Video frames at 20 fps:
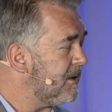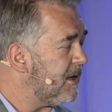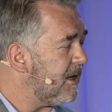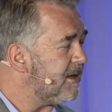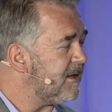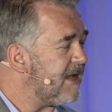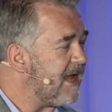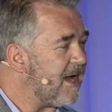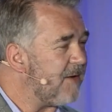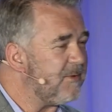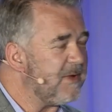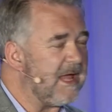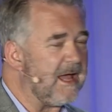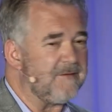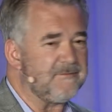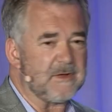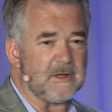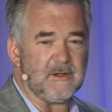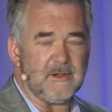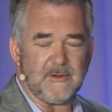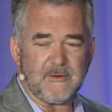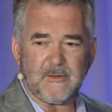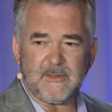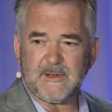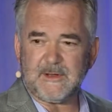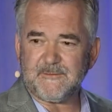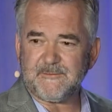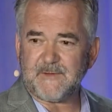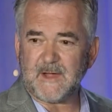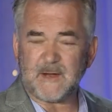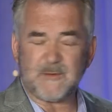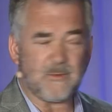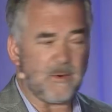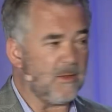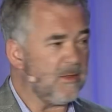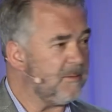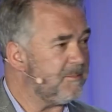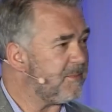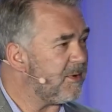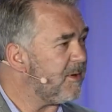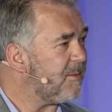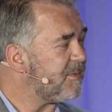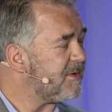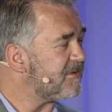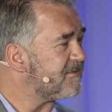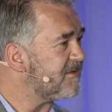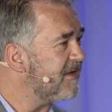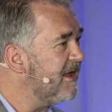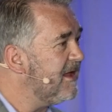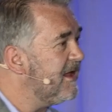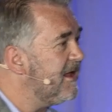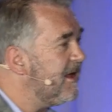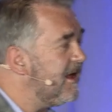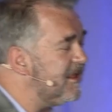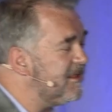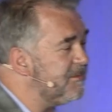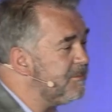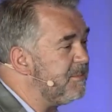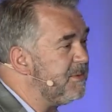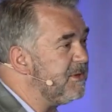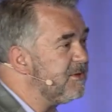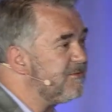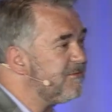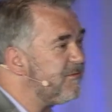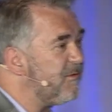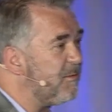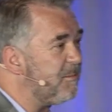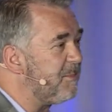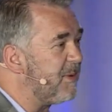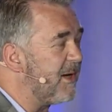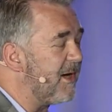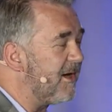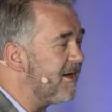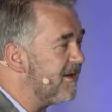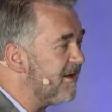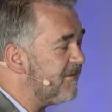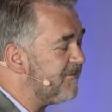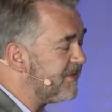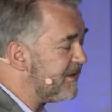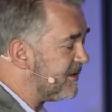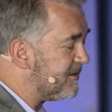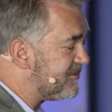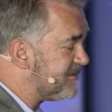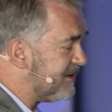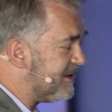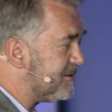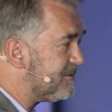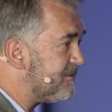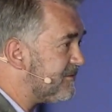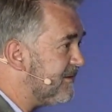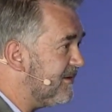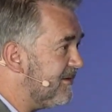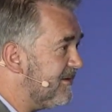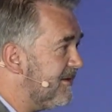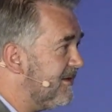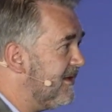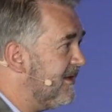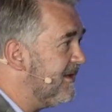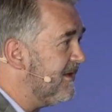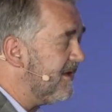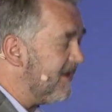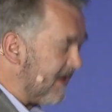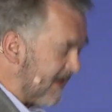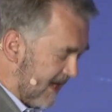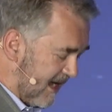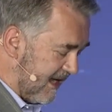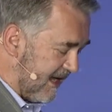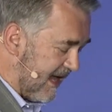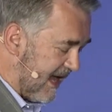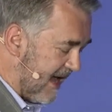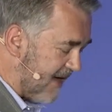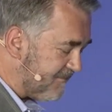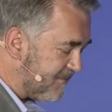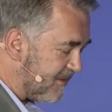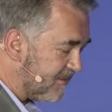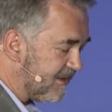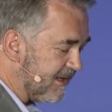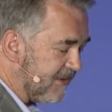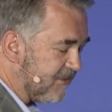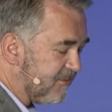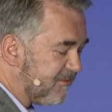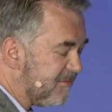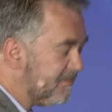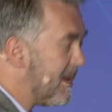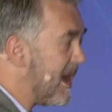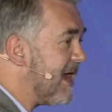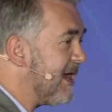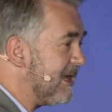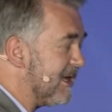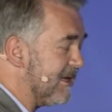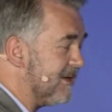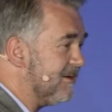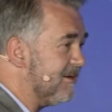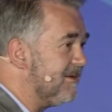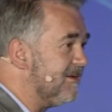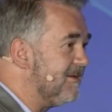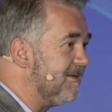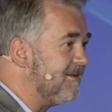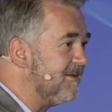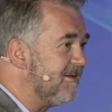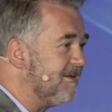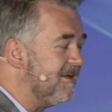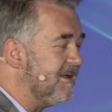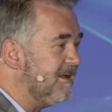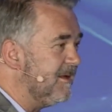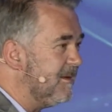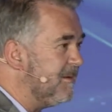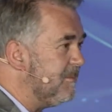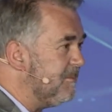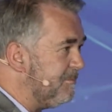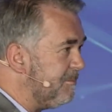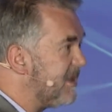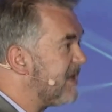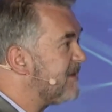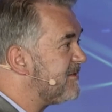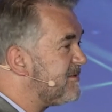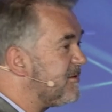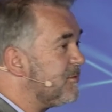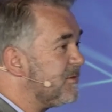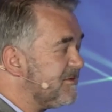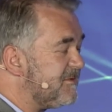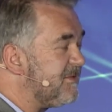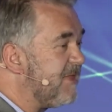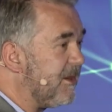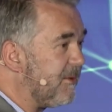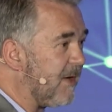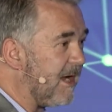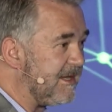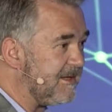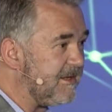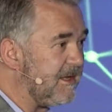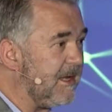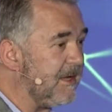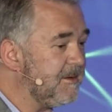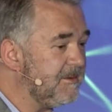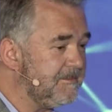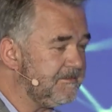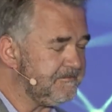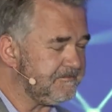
And now we have a clearly defined role and purpose. And the beautiful part of this is, I have the leaders buy in because it was their idea.